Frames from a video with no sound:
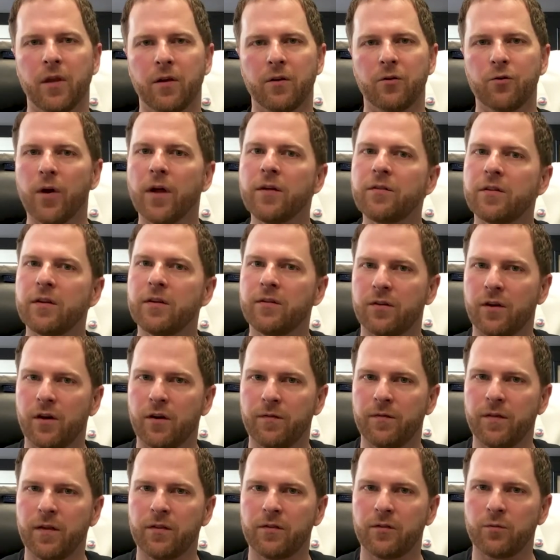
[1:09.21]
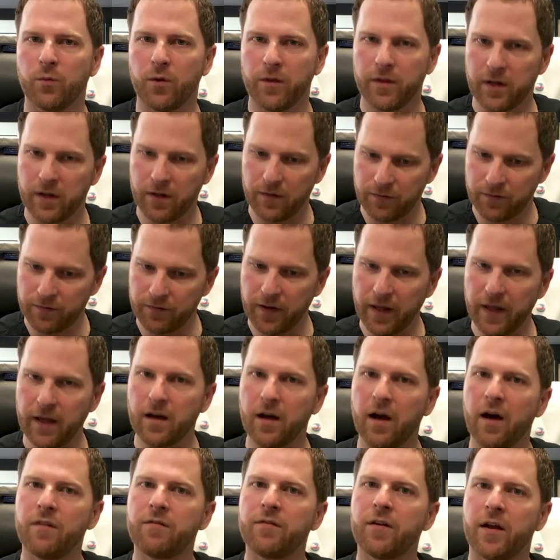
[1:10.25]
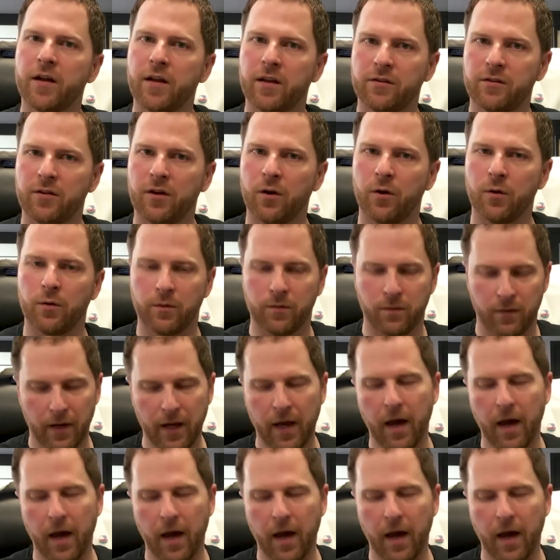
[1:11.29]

crusty surface will then flake off on its own.